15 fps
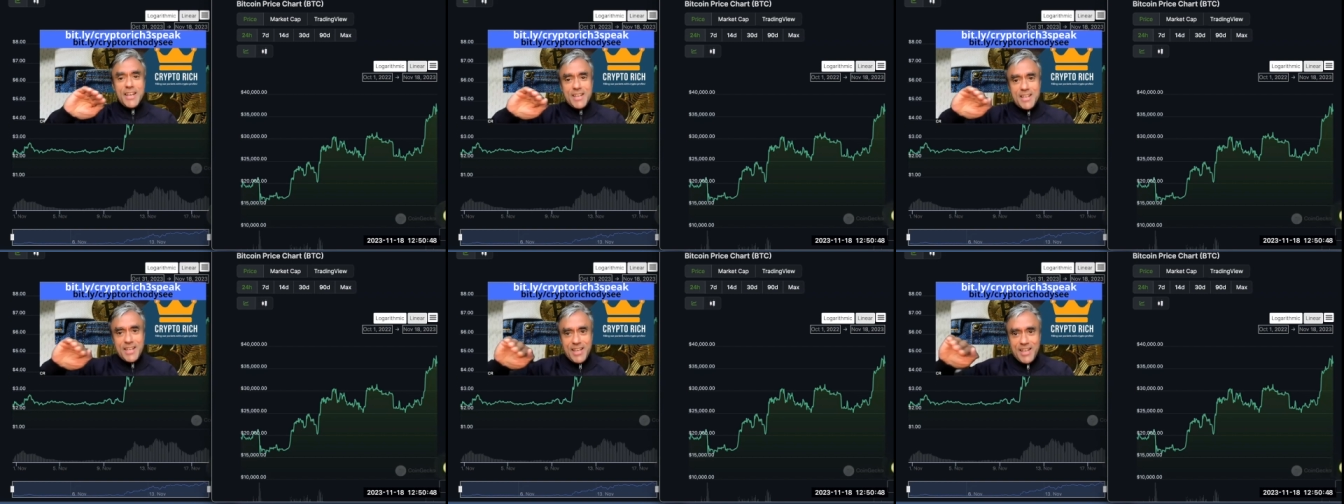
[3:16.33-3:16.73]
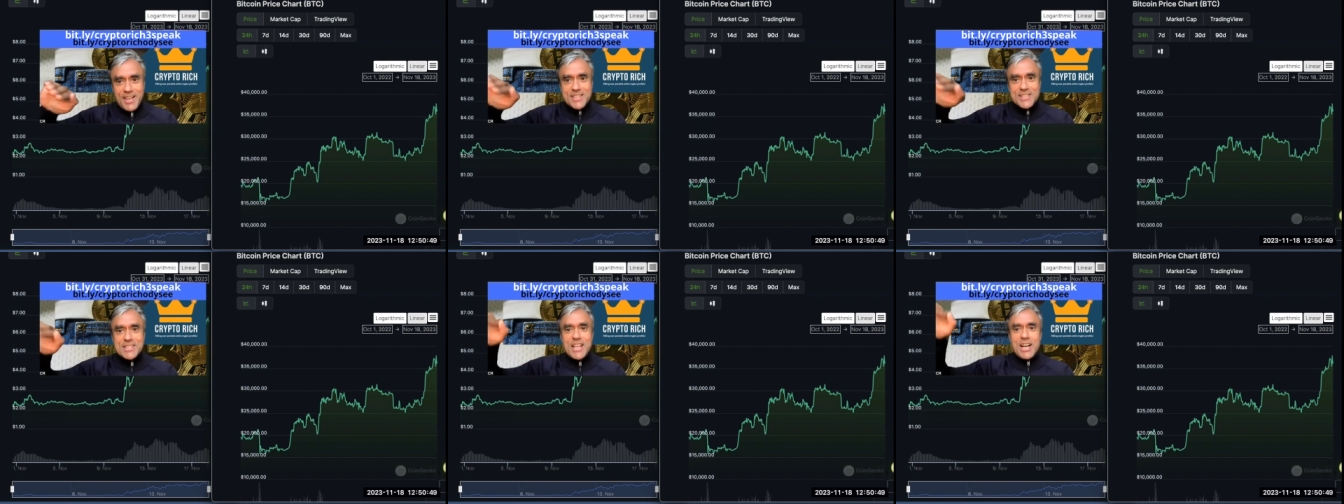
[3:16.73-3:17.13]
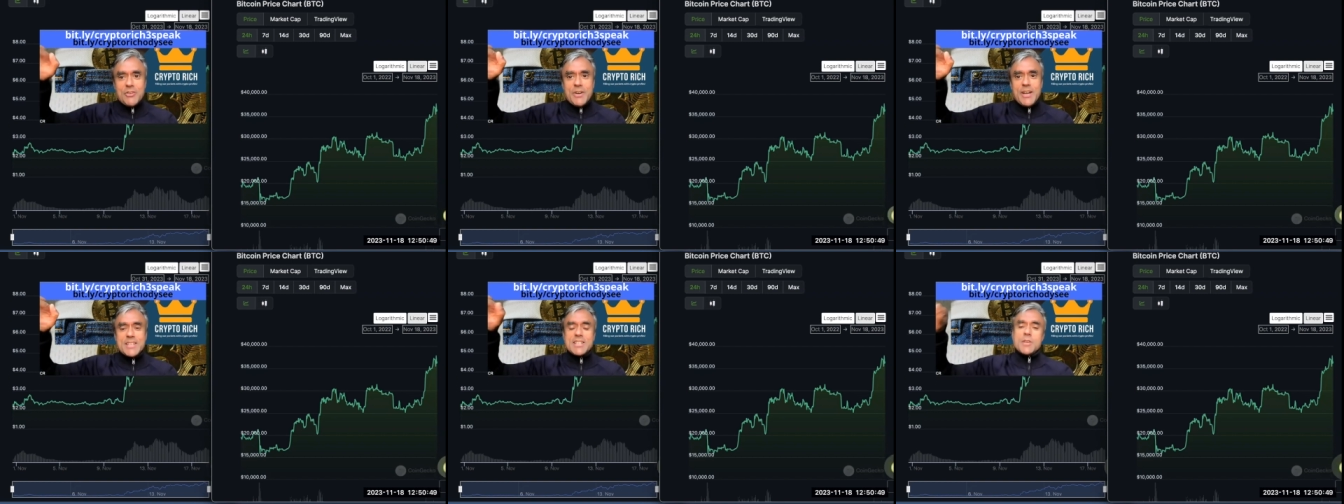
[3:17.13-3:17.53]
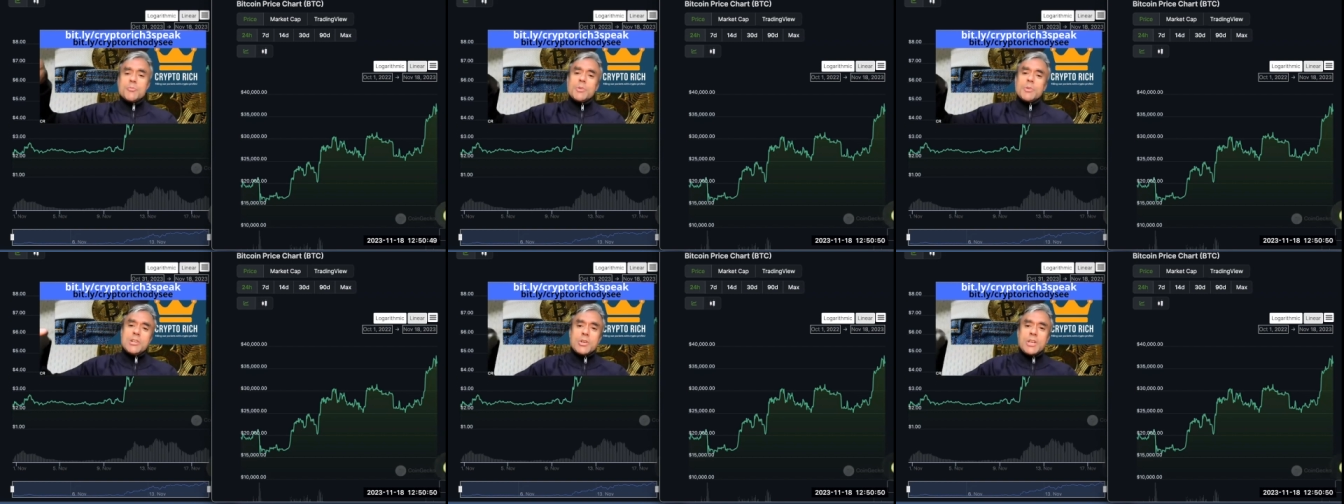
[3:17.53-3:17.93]
it accelerates, and
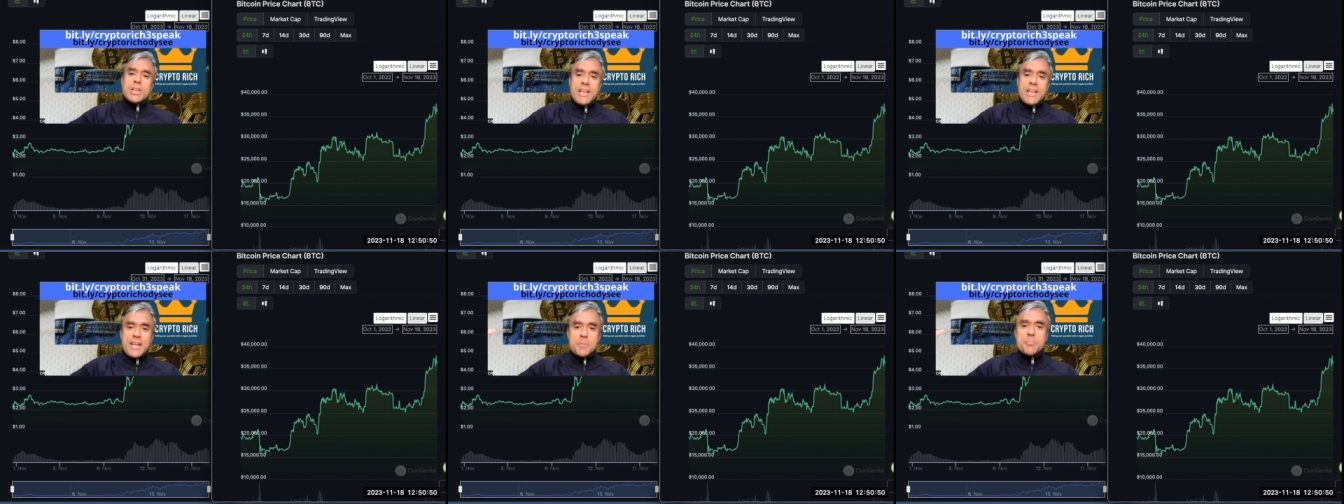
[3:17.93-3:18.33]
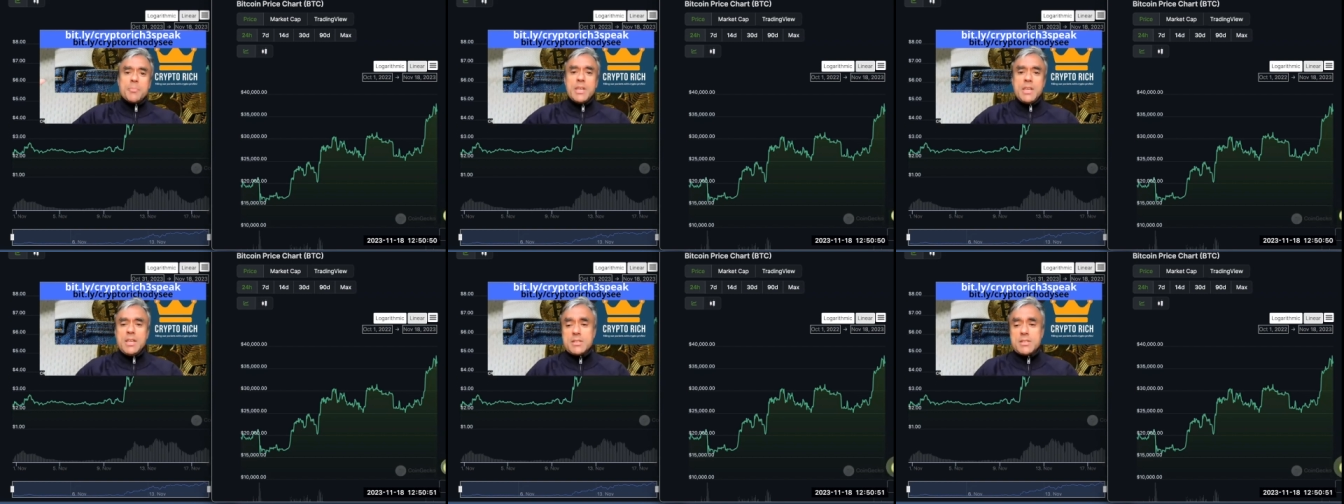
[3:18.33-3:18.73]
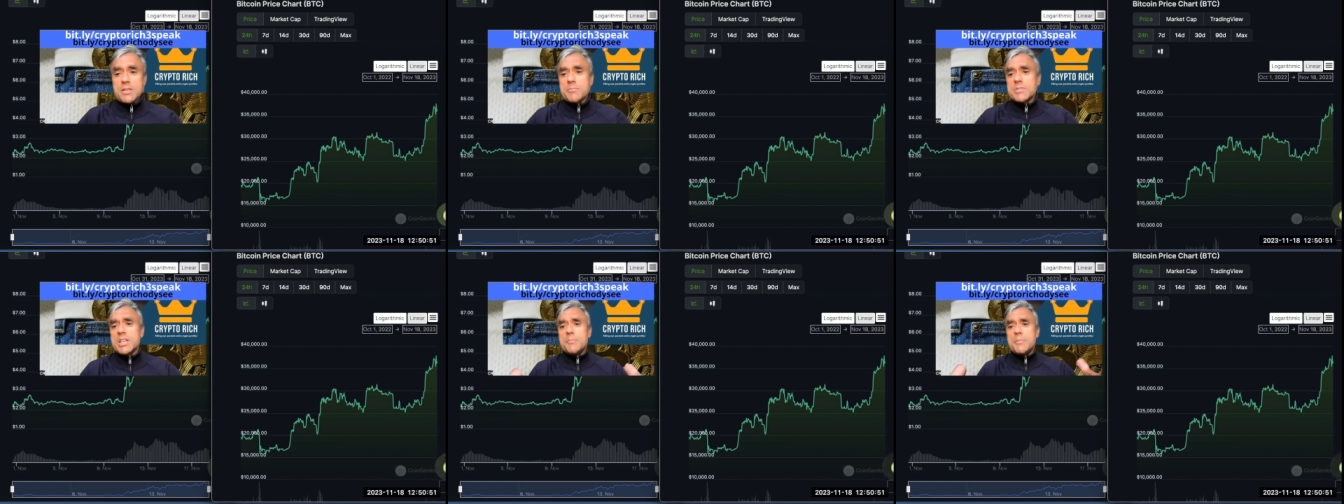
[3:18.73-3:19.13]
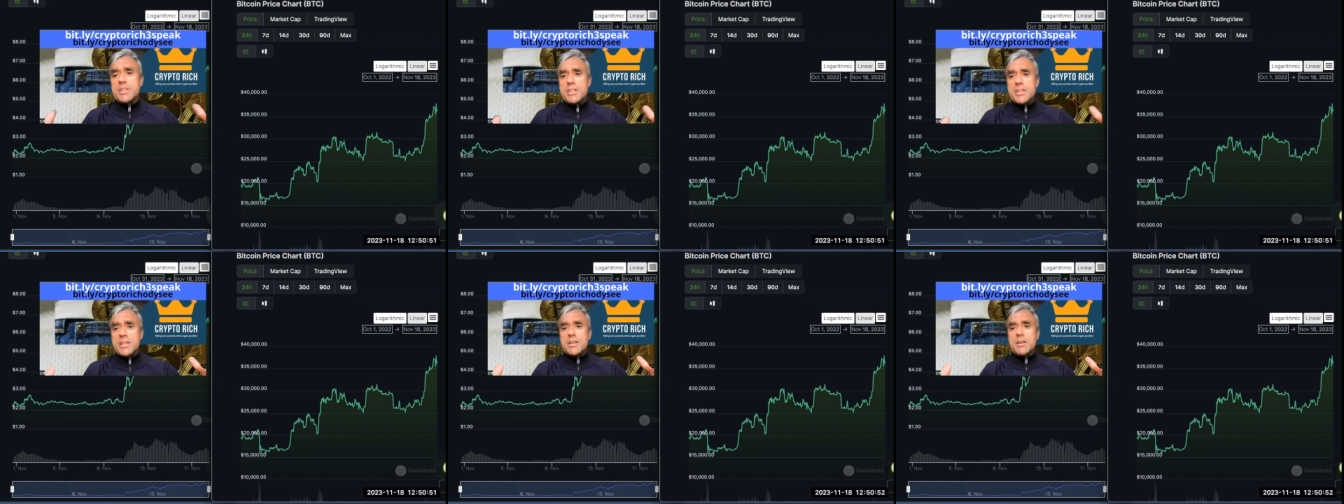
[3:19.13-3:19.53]
we're looking at a peak sometime a
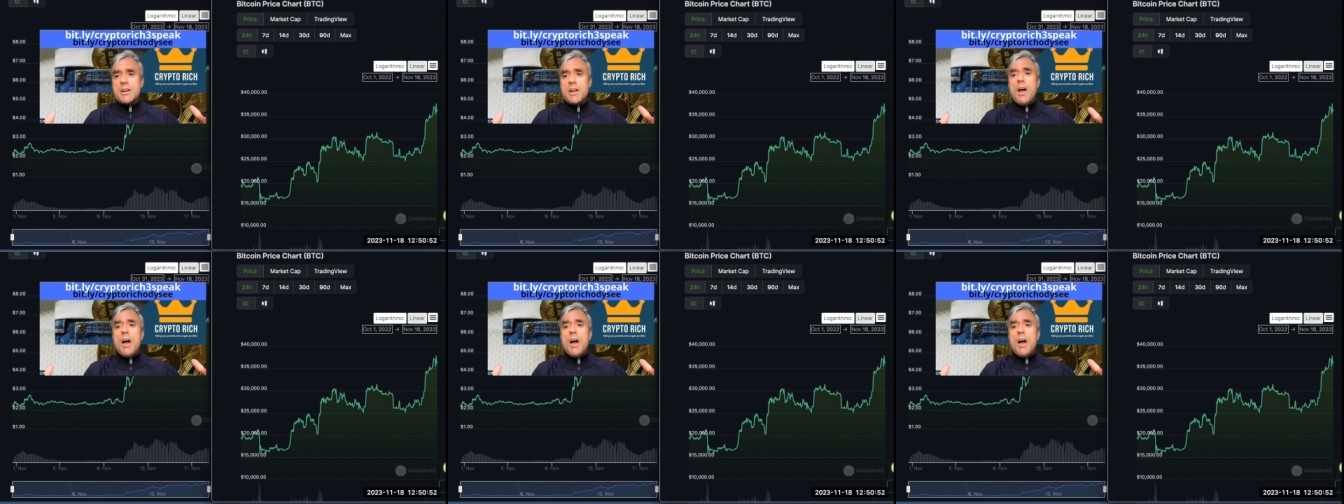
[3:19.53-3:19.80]
year